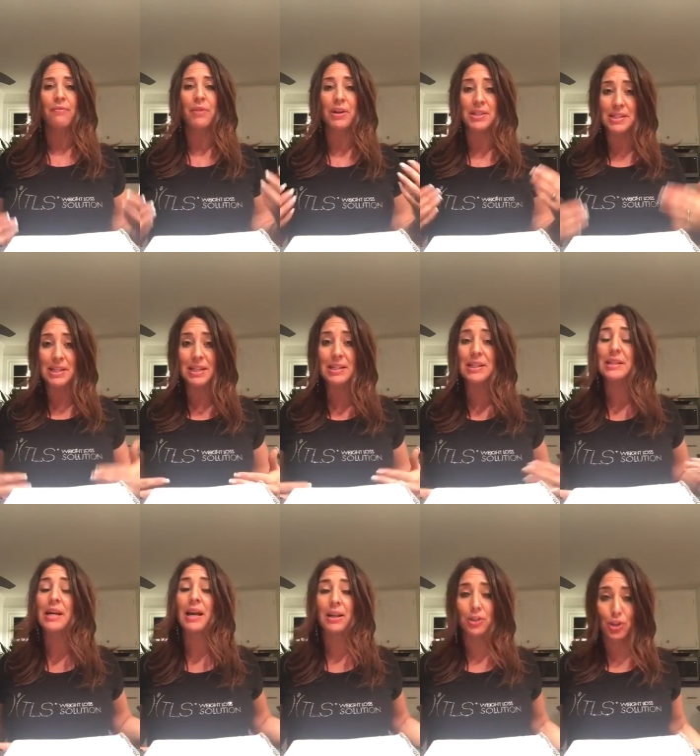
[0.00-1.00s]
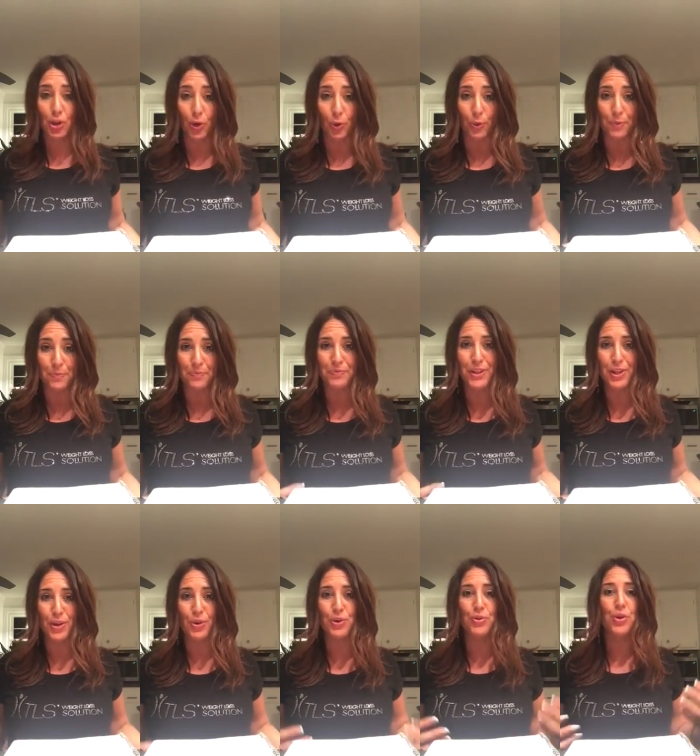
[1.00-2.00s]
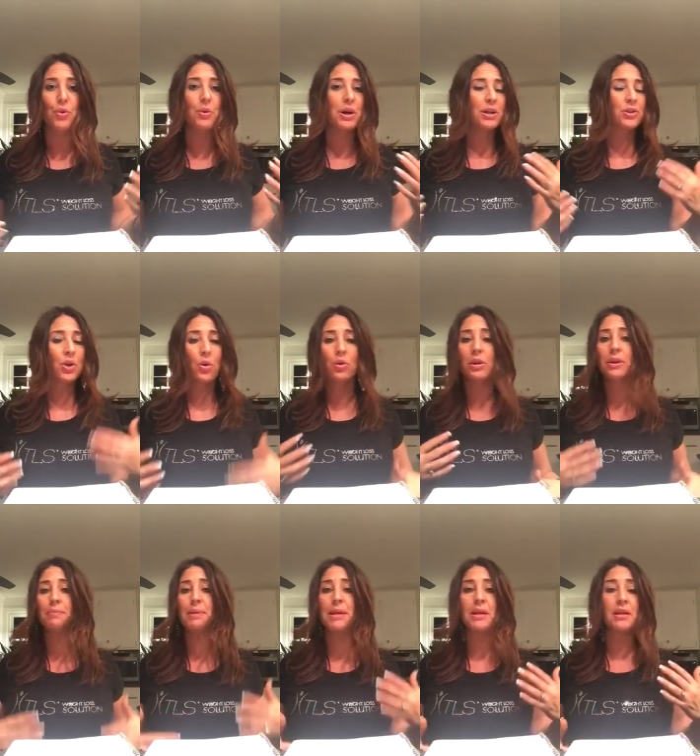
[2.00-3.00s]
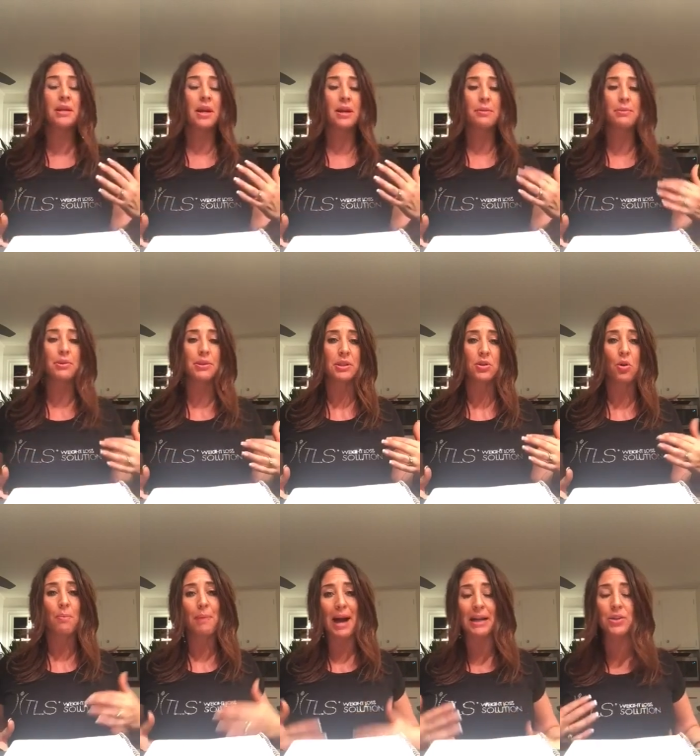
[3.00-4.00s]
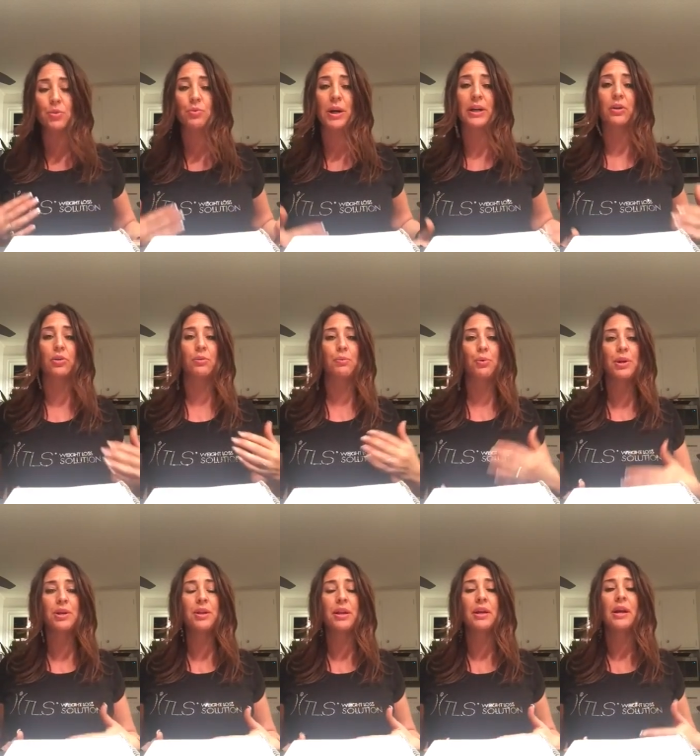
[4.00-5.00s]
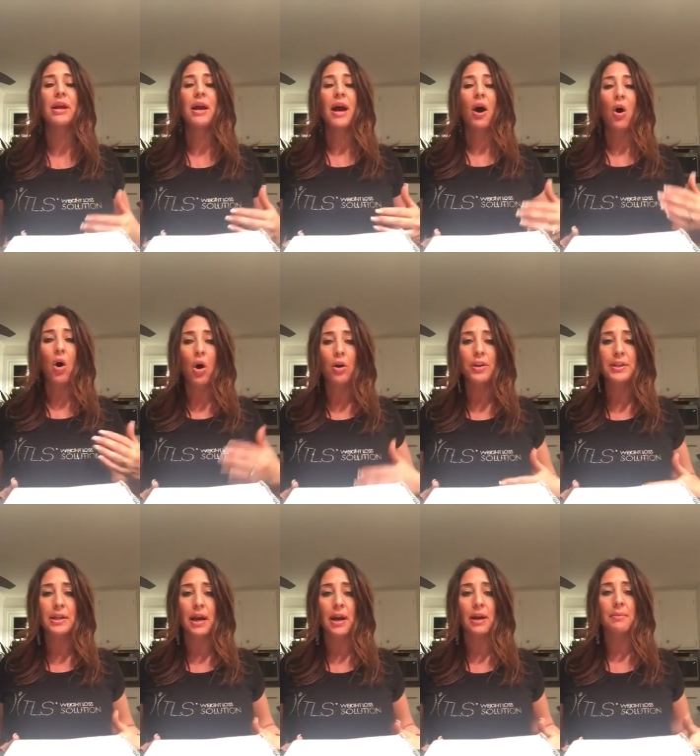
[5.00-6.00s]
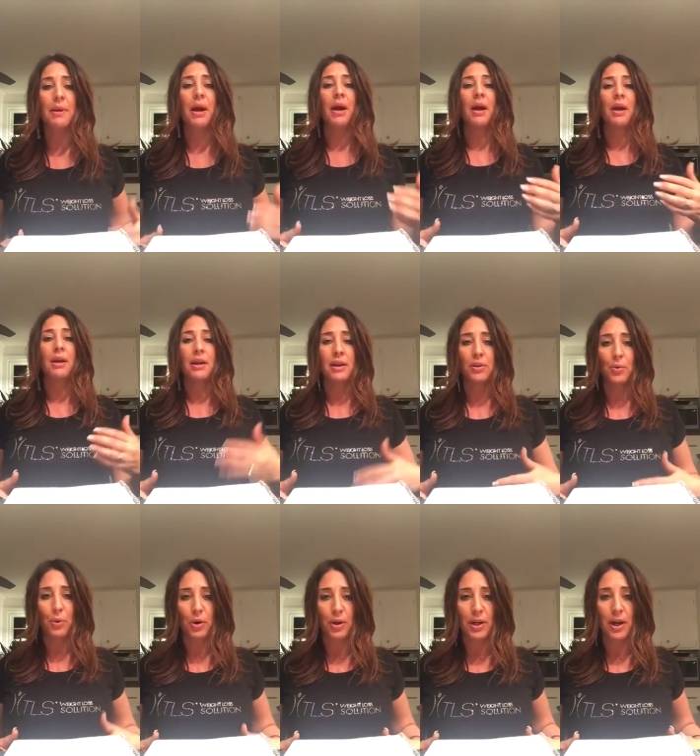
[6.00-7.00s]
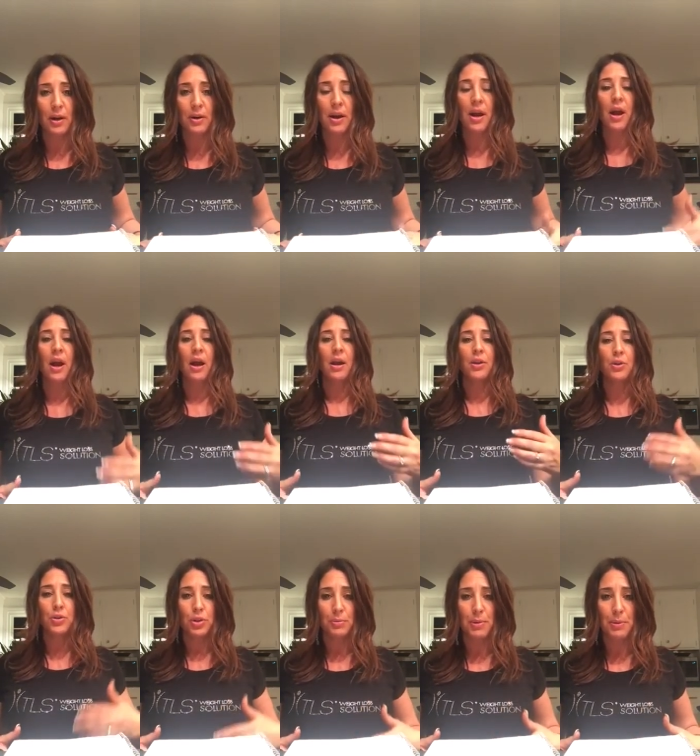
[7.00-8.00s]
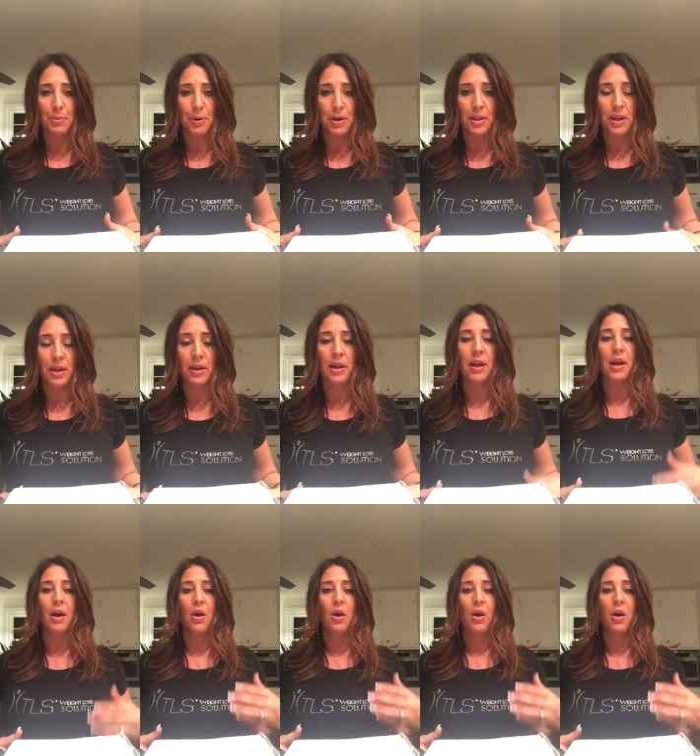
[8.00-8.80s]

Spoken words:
a 6 is not a 2. You don't want to totally being able to go back to regular breathing all the time. In a workout, you should be breathing,